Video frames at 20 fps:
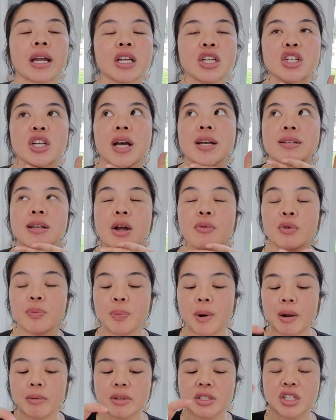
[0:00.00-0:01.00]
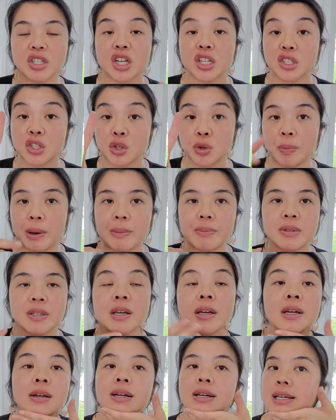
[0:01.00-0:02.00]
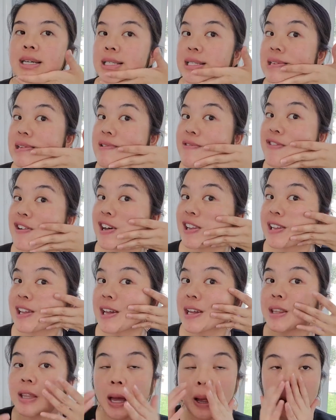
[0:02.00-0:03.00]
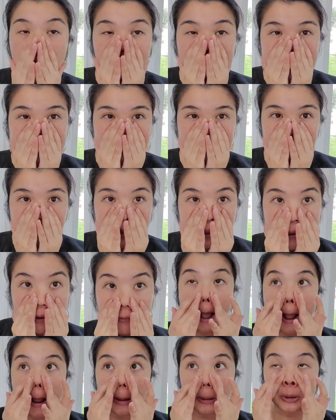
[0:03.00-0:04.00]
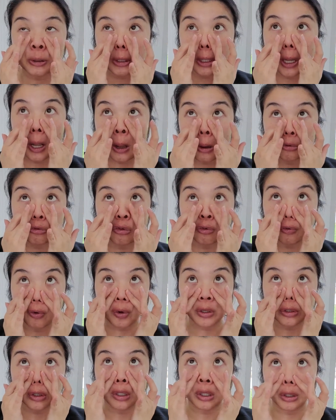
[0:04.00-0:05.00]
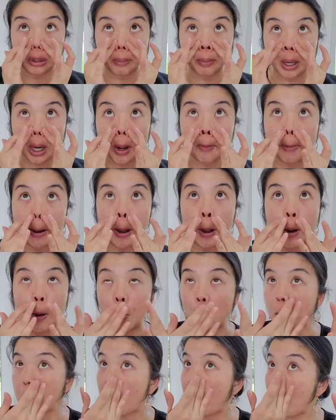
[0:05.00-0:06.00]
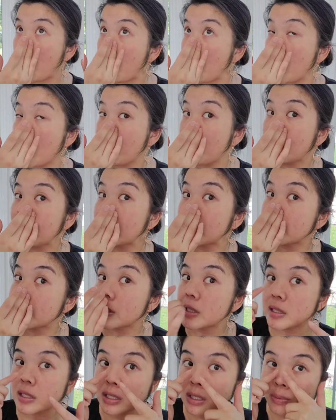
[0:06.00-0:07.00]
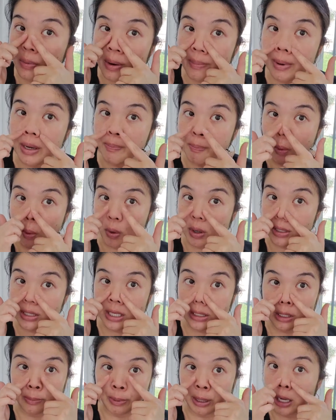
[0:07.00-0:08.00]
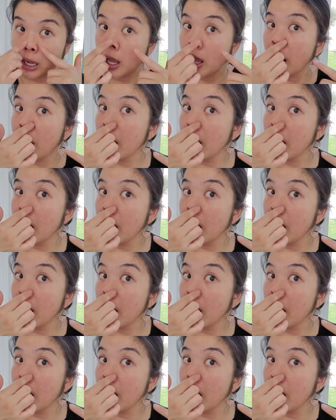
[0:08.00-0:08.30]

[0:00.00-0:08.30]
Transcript: and chest, I would probably suggest two pumps, because it felt like that it wasn't quite enough. I usually also focus a little bit on my nose area, because this is where my pores have to be